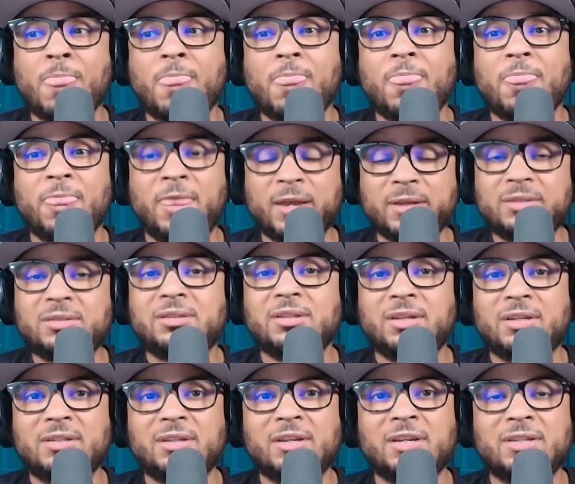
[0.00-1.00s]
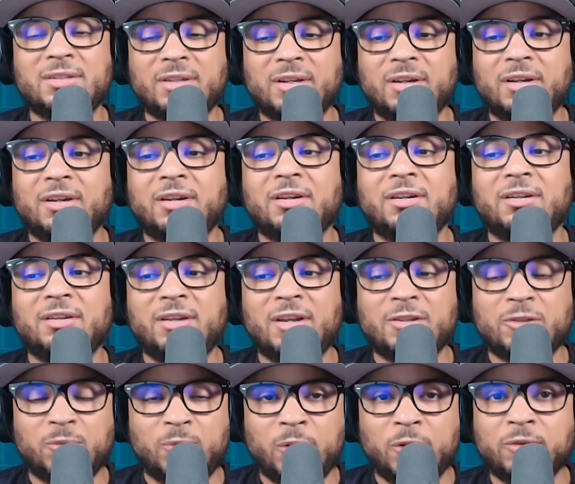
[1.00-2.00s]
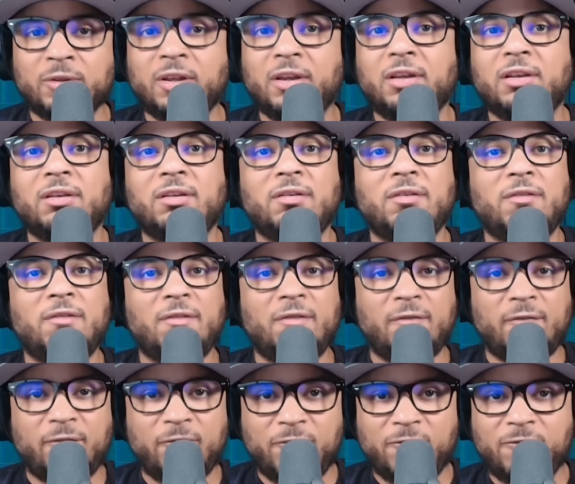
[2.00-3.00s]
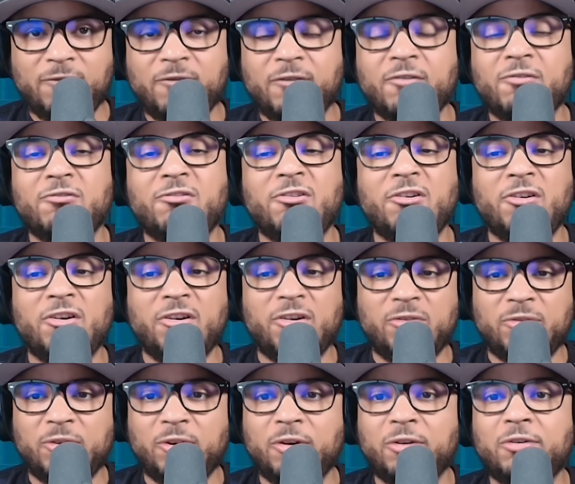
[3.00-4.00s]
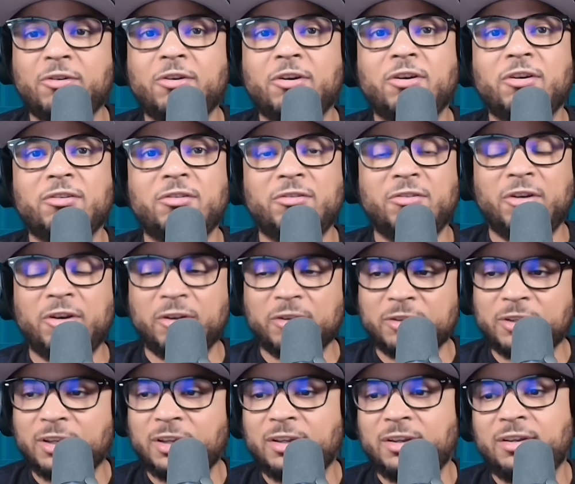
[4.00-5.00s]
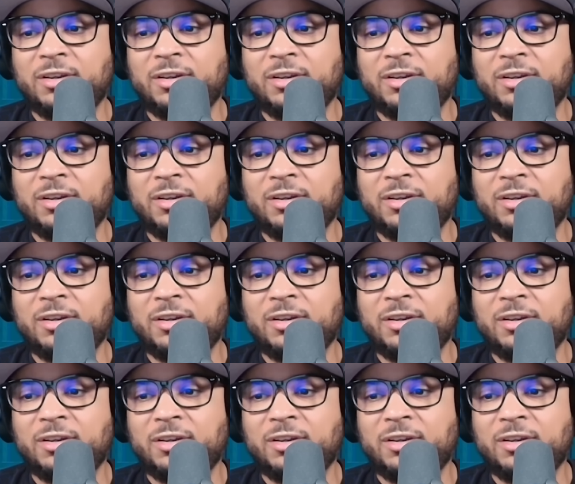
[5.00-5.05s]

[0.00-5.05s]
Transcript: this is a real need, a real need.